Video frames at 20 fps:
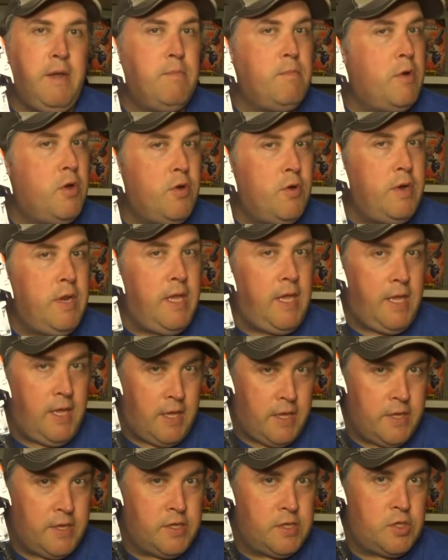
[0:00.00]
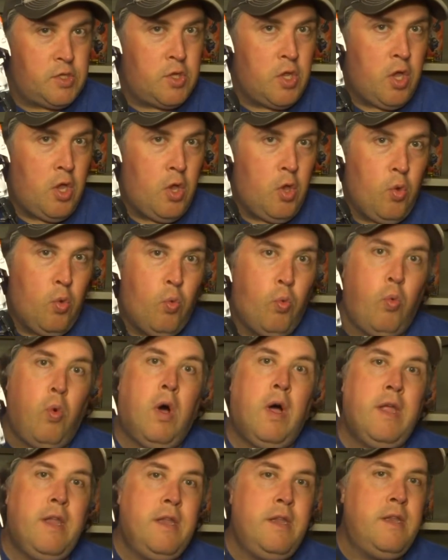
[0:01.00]
mode, he is
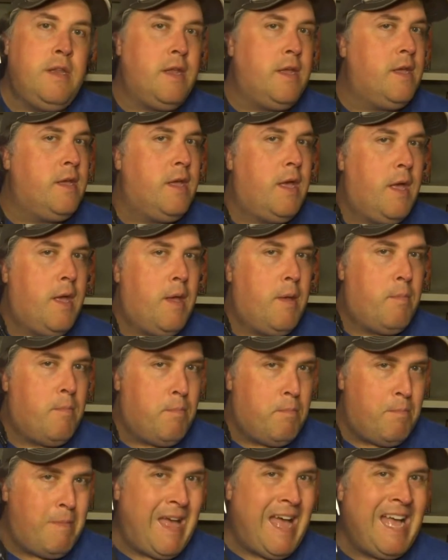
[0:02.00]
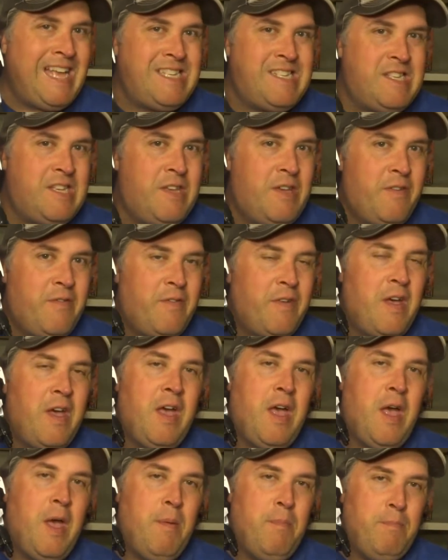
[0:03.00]
one massive
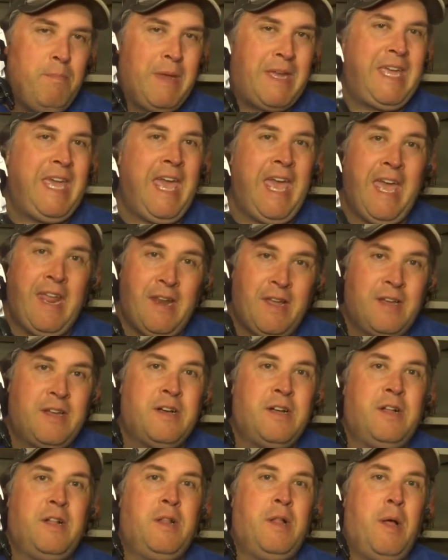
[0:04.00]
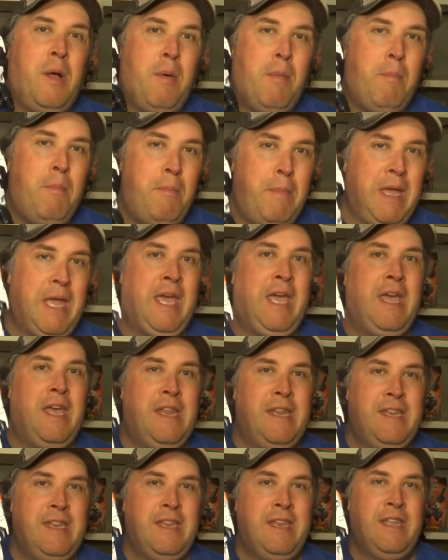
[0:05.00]
mechanical man.
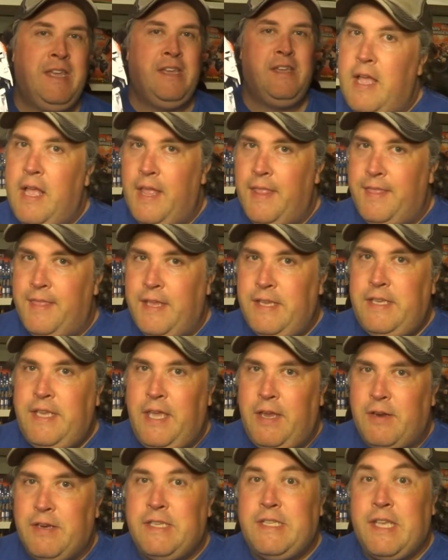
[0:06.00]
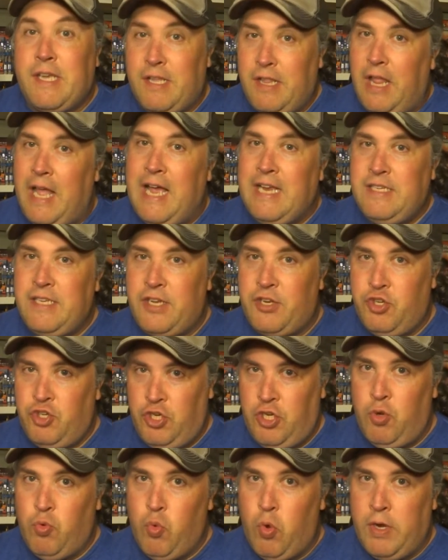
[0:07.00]
This here is the classic
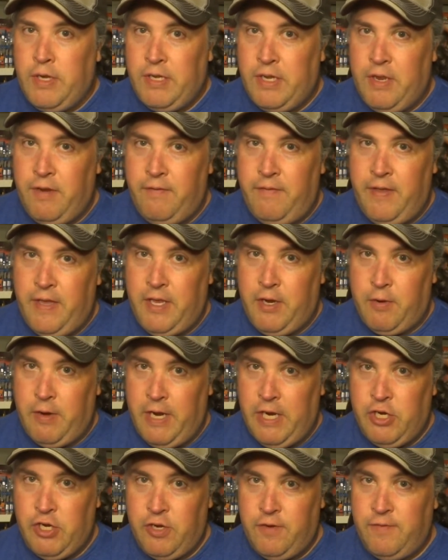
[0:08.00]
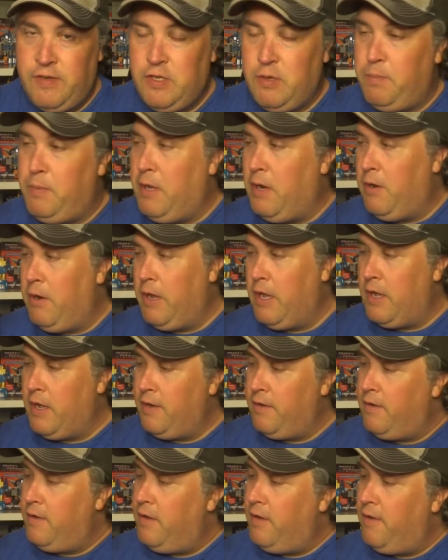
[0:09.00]
G1 configuration of Superion.
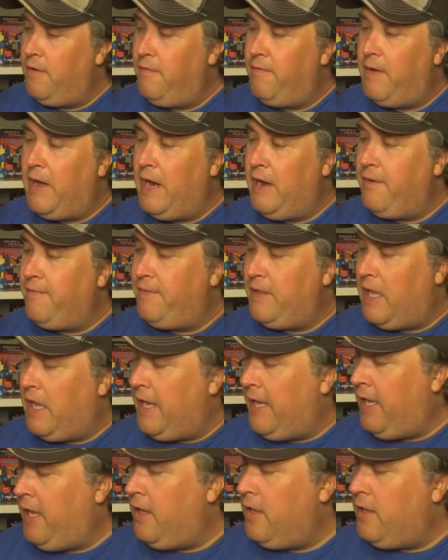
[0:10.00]
Firefly,